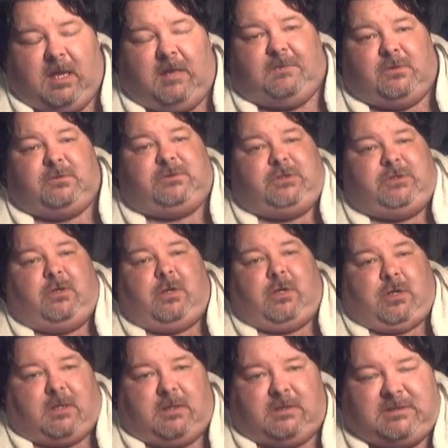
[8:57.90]
If you
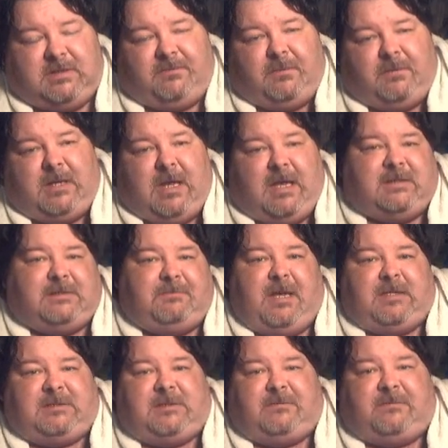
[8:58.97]
took different
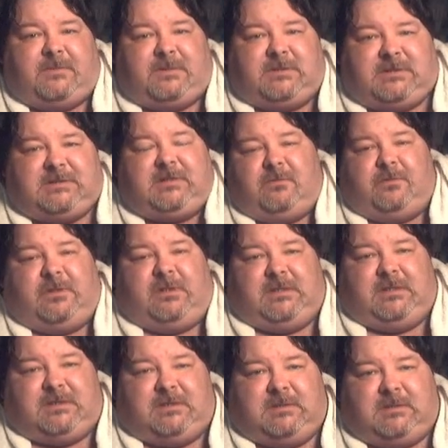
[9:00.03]
aspects of
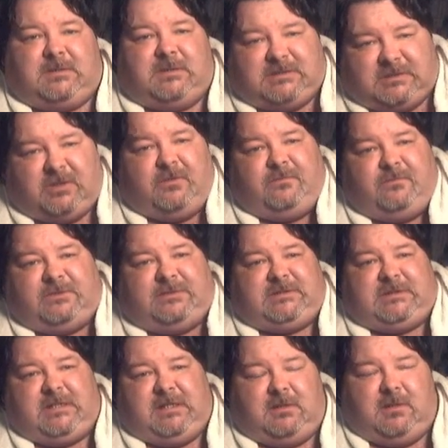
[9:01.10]
conservatives,
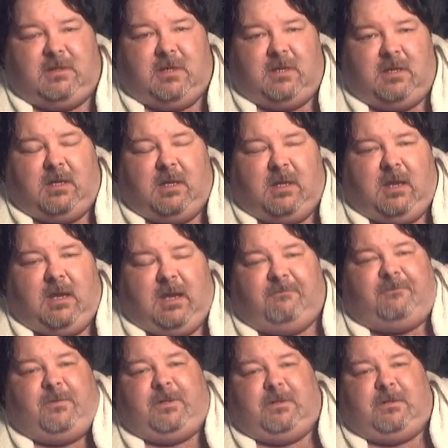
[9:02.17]
conservancy,
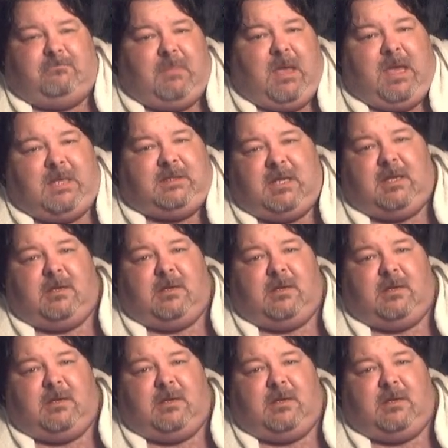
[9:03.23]
and friggin' made